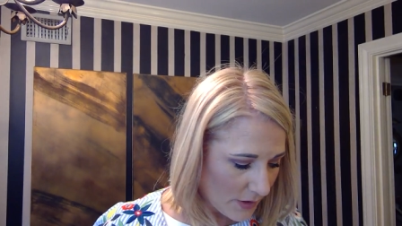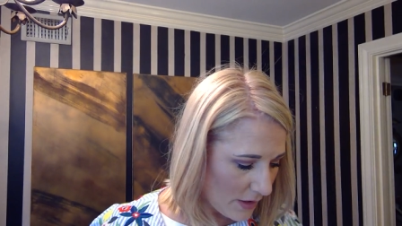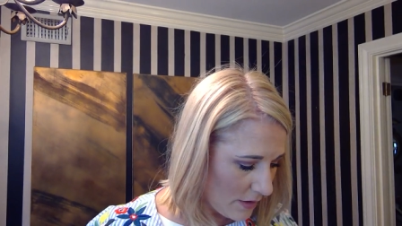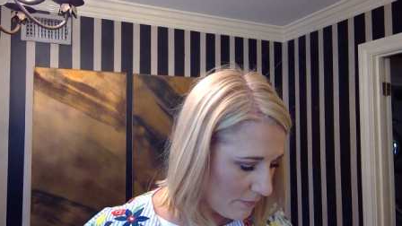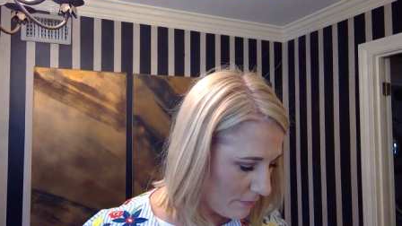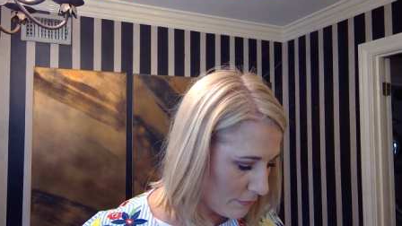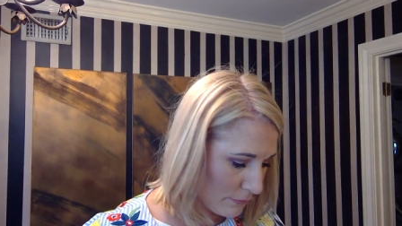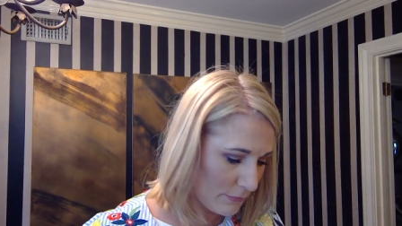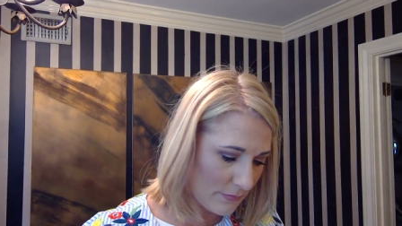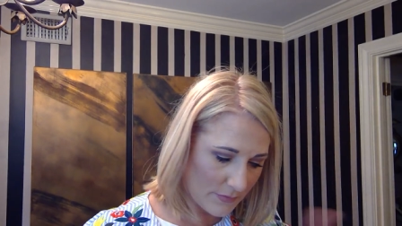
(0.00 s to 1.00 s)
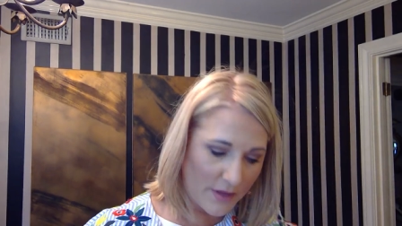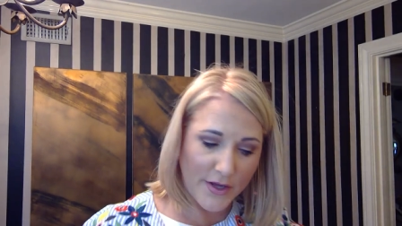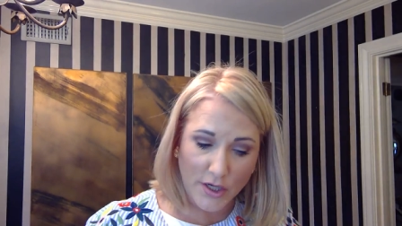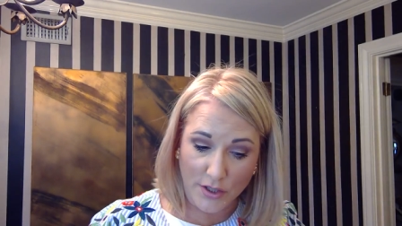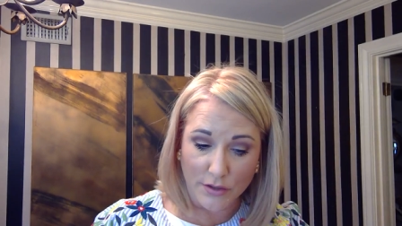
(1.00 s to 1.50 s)
Um,
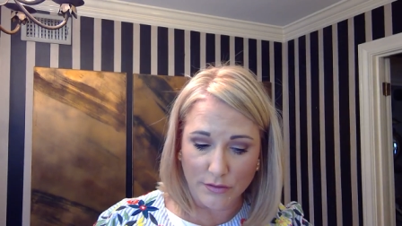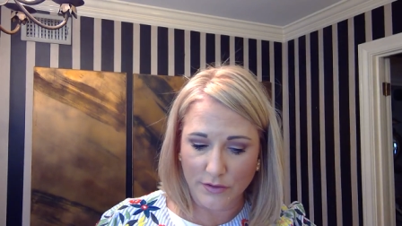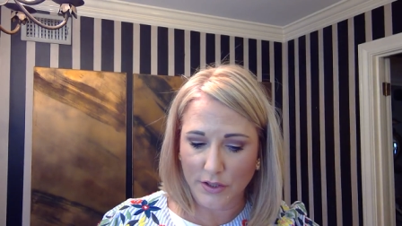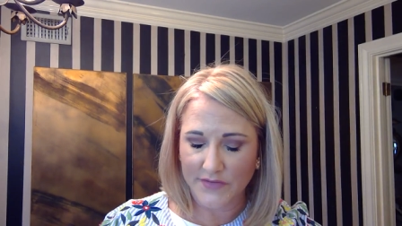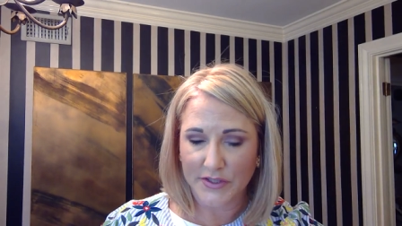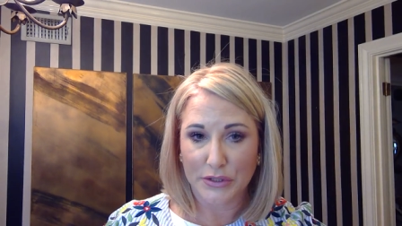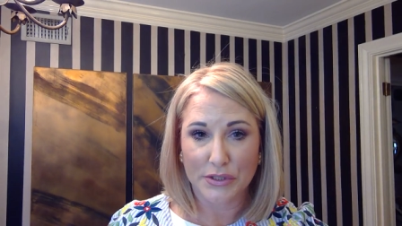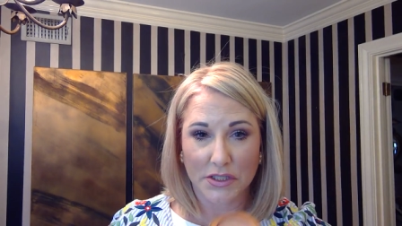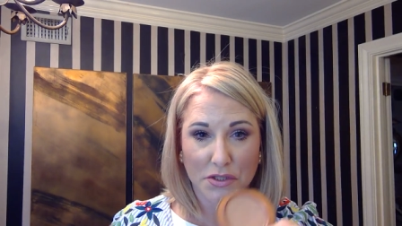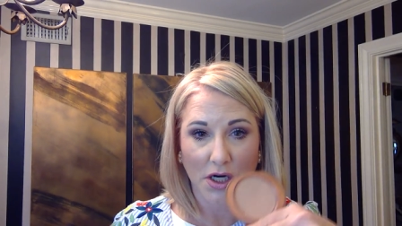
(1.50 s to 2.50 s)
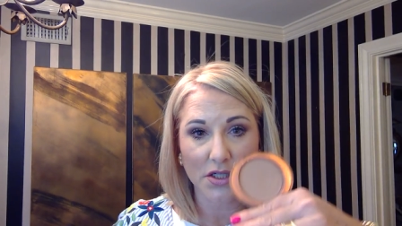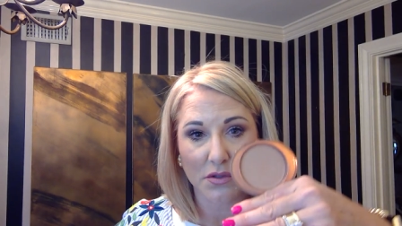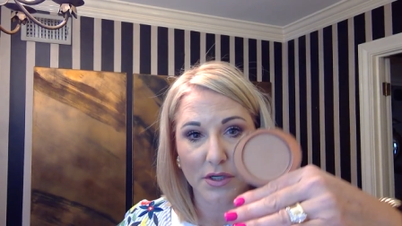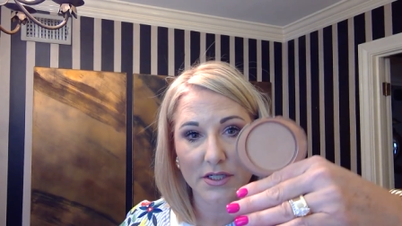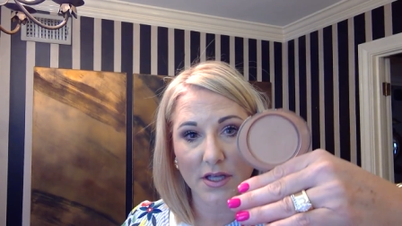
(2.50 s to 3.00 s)
they're new, they're even new to the
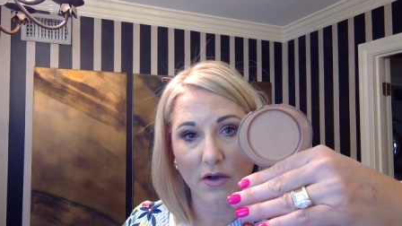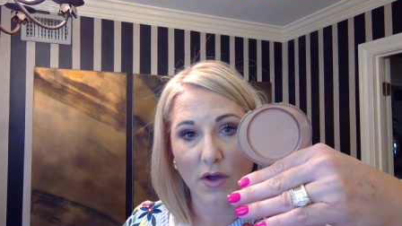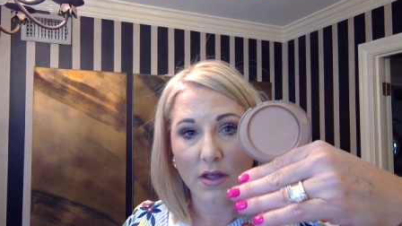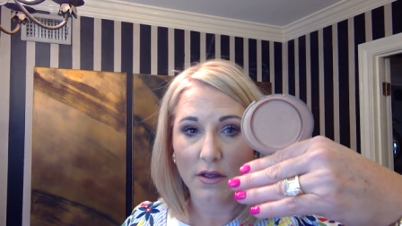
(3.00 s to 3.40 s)
drugstore, so